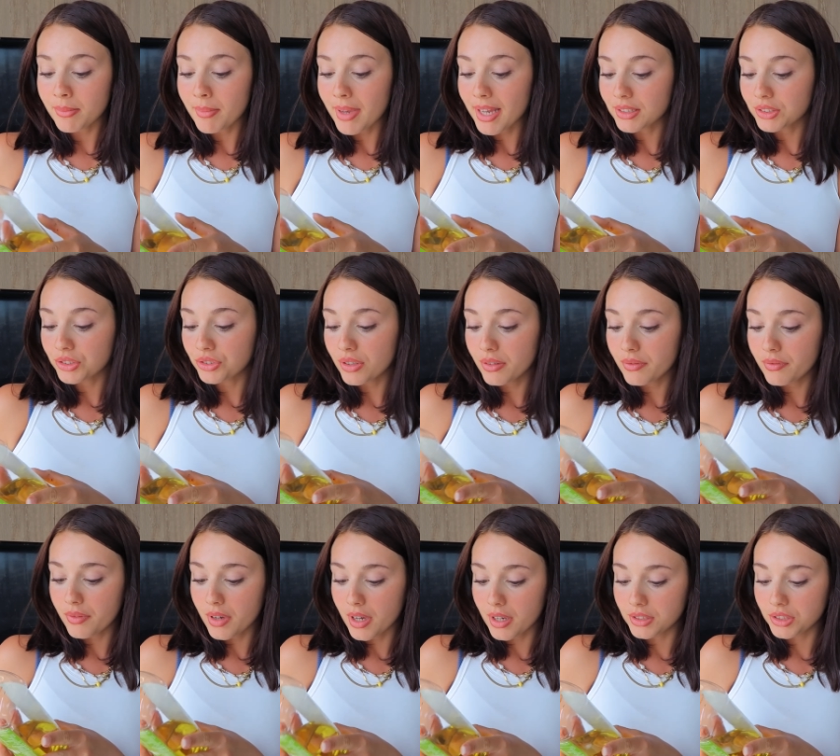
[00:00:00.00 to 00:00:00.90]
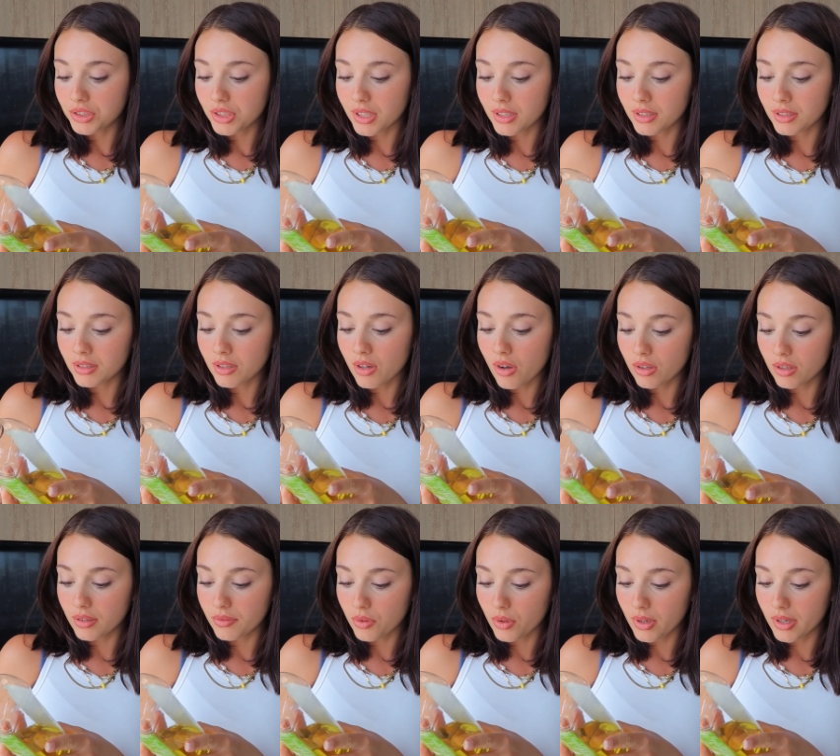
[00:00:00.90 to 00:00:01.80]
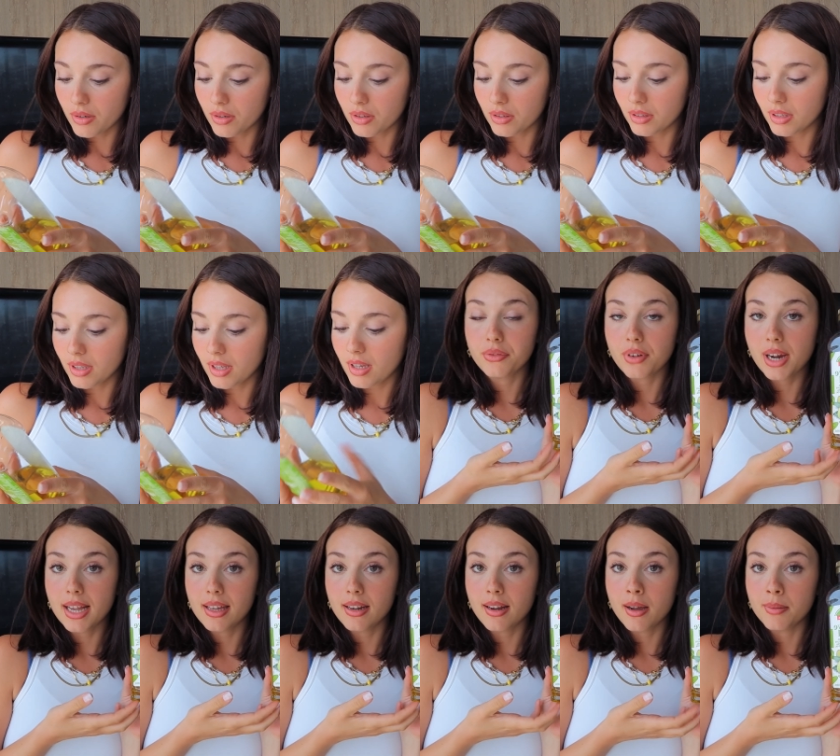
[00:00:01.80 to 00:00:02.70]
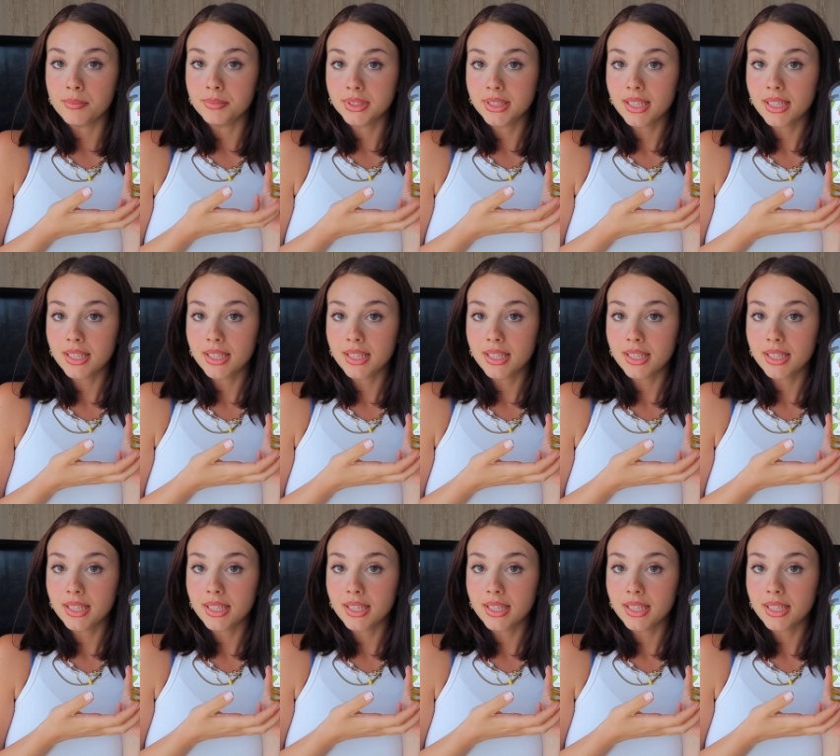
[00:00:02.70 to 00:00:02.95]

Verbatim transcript: some extra virgin olive oil, fry it up